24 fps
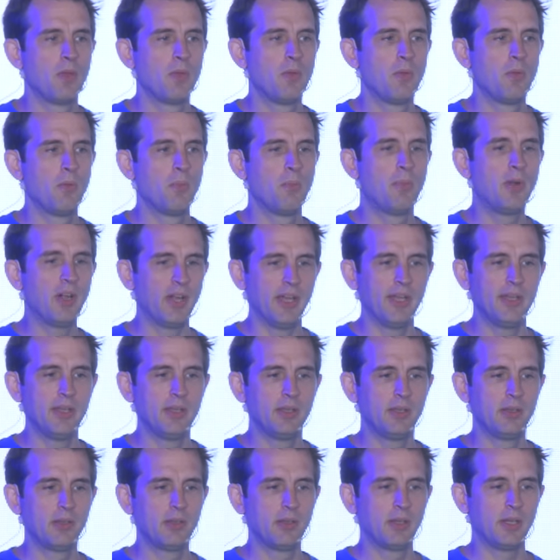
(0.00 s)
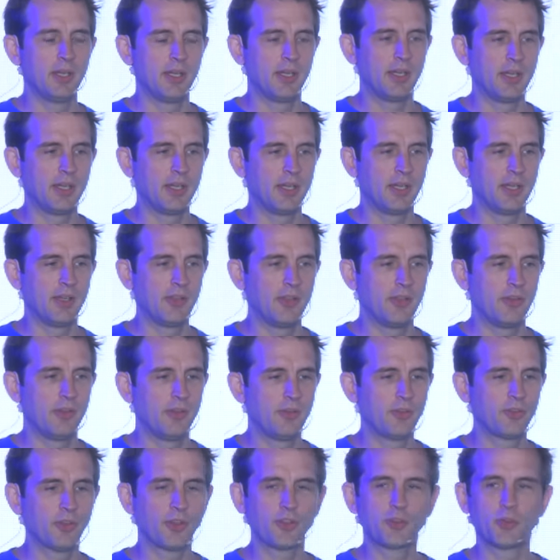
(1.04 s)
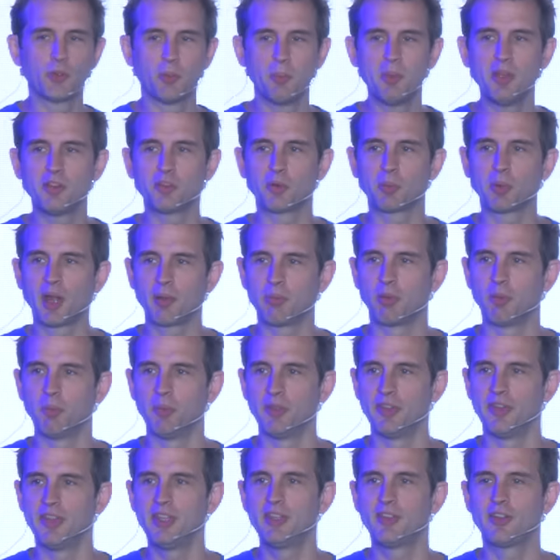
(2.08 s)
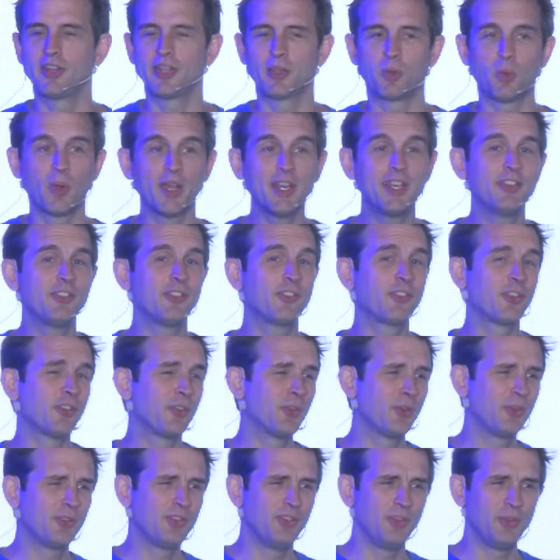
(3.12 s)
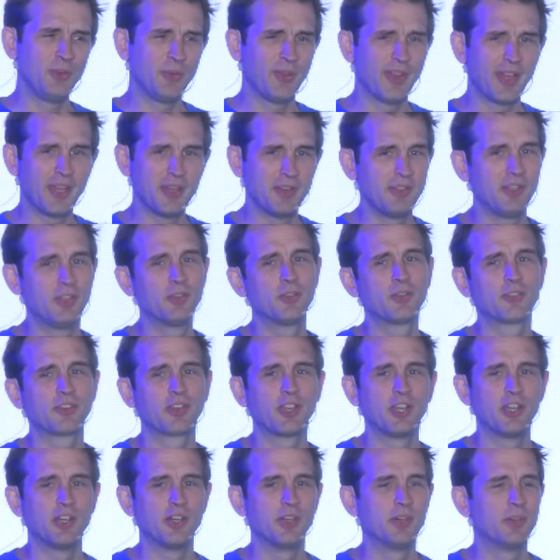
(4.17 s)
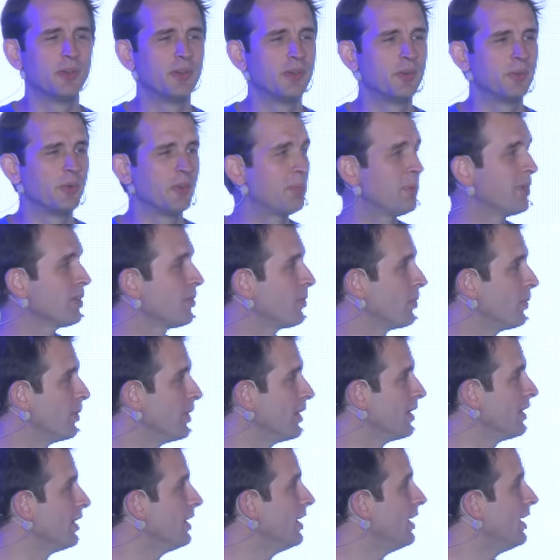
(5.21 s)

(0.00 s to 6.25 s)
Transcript: but uh, there's also a major problem with it. Like, why didn't Satoshi do that years ago with Bitcoin?